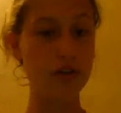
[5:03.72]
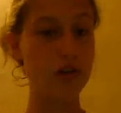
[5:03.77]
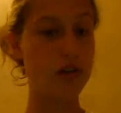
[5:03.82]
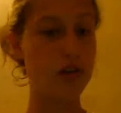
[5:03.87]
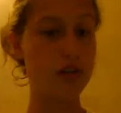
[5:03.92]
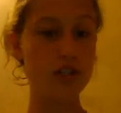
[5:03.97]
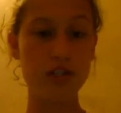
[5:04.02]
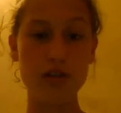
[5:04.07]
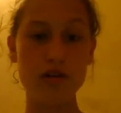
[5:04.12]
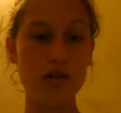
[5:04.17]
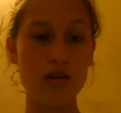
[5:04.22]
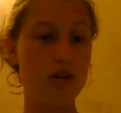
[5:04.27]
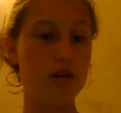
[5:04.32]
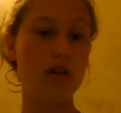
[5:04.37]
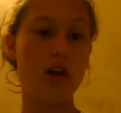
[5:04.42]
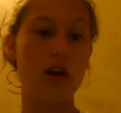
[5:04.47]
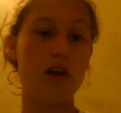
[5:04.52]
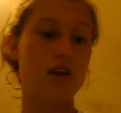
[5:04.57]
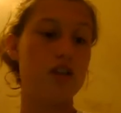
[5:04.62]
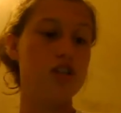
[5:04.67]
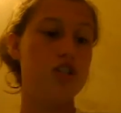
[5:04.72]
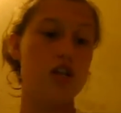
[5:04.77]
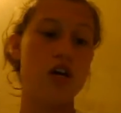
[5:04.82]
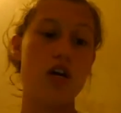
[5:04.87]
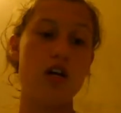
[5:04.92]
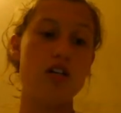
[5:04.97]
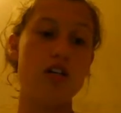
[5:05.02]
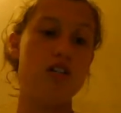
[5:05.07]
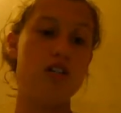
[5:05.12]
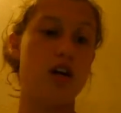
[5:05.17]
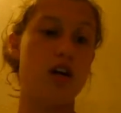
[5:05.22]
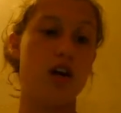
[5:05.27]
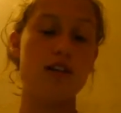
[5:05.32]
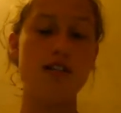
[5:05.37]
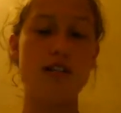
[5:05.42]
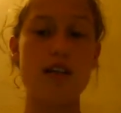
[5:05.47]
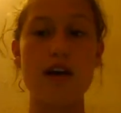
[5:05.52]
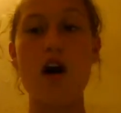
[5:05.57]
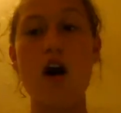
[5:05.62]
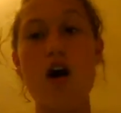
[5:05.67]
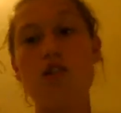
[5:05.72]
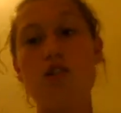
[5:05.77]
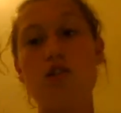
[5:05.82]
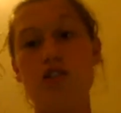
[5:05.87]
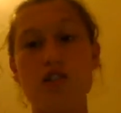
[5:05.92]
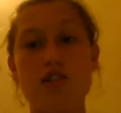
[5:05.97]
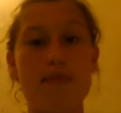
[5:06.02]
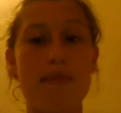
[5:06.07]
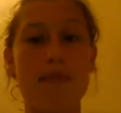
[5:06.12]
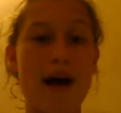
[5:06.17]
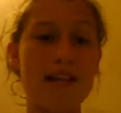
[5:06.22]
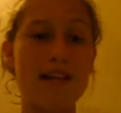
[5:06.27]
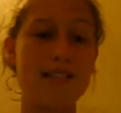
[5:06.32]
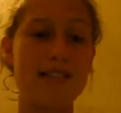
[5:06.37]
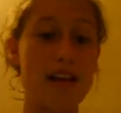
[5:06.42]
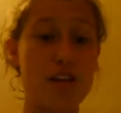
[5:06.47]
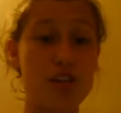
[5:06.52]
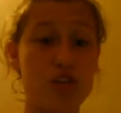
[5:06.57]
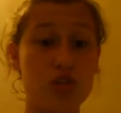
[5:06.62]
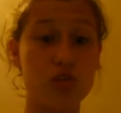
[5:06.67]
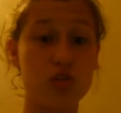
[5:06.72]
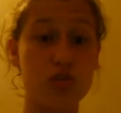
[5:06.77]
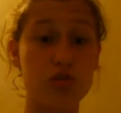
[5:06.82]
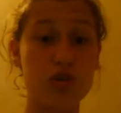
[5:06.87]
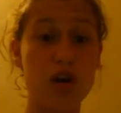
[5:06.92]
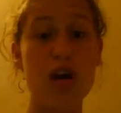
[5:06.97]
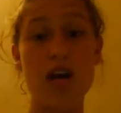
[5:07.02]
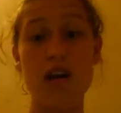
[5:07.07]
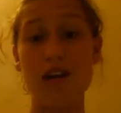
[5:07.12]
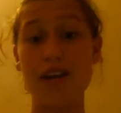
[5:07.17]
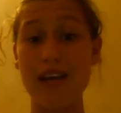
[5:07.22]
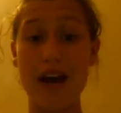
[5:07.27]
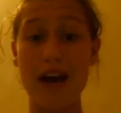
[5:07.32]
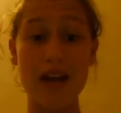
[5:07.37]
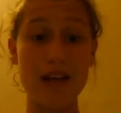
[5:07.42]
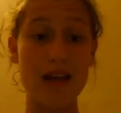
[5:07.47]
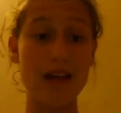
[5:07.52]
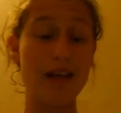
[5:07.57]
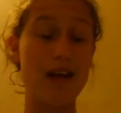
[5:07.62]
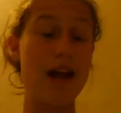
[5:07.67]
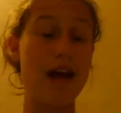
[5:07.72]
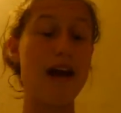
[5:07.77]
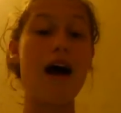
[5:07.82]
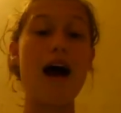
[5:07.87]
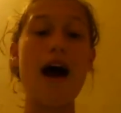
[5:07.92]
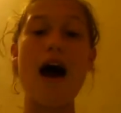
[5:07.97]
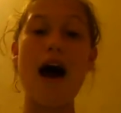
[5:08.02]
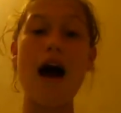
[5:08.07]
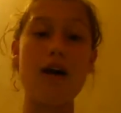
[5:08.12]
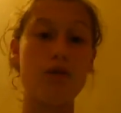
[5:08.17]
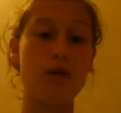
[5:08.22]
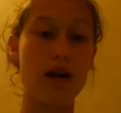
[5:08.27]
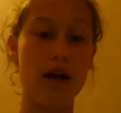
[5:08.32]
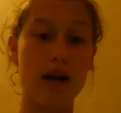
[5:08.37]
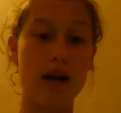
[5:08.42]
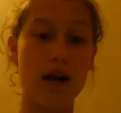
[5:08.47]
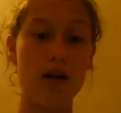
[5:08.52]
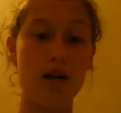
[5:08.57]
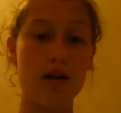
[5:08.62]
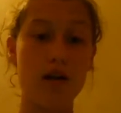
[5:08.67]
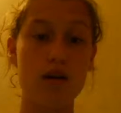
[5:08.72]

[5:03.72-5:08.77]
can judge, y'all can say, oh, she's a bisexual, yada yada yada. I don't care.